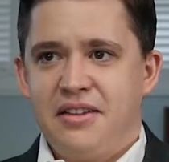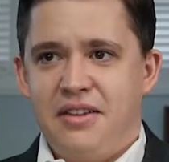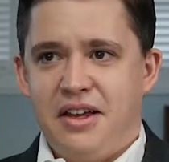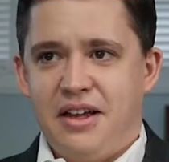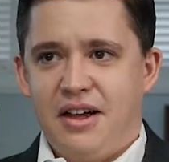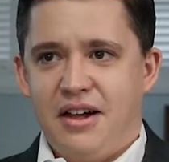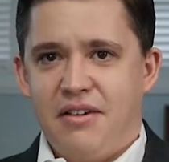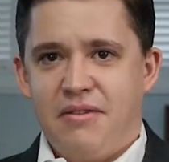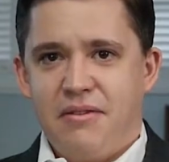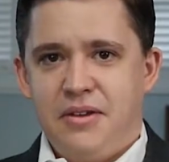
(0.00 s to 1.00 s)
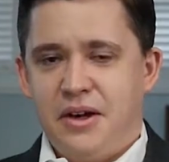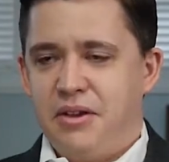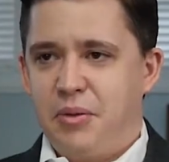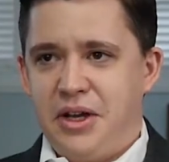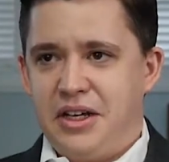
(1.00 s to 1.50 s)
the
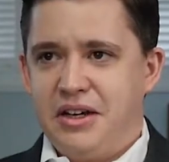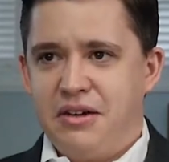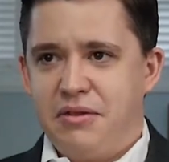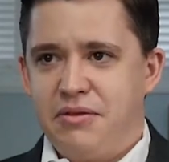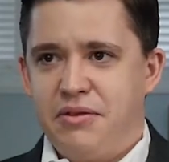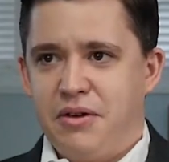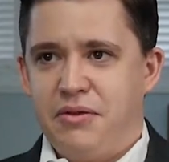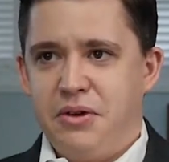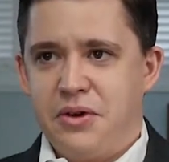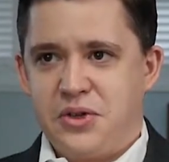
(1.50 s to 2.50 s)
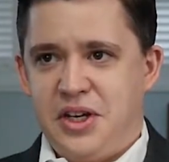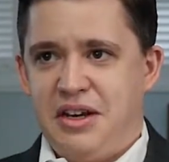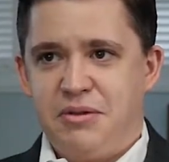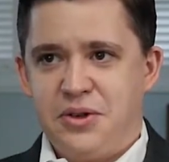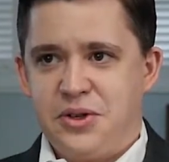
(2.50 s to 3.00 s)
weekend of New Year's
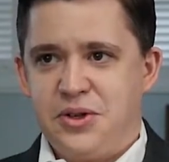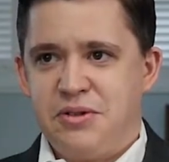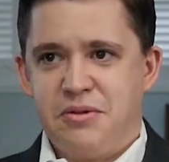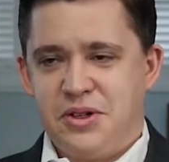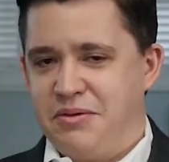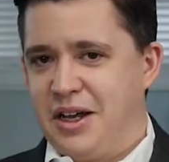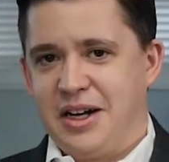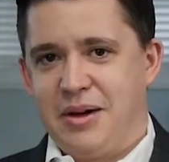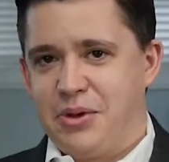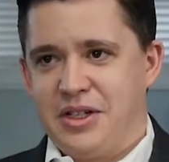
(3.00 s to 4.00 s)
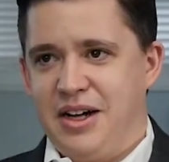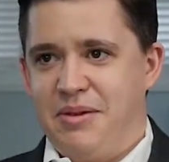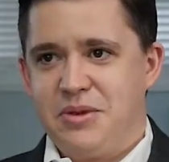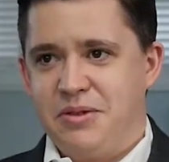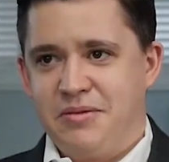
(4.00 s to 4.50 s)
Eve, which I've done a couple
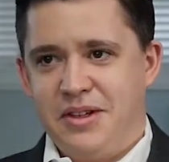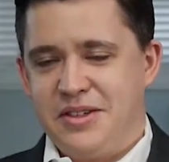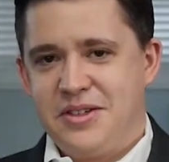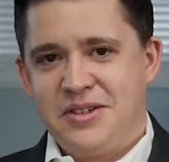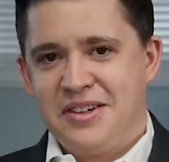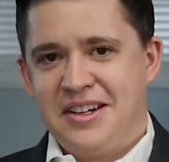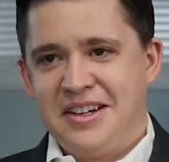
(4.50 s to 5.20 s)
times. It's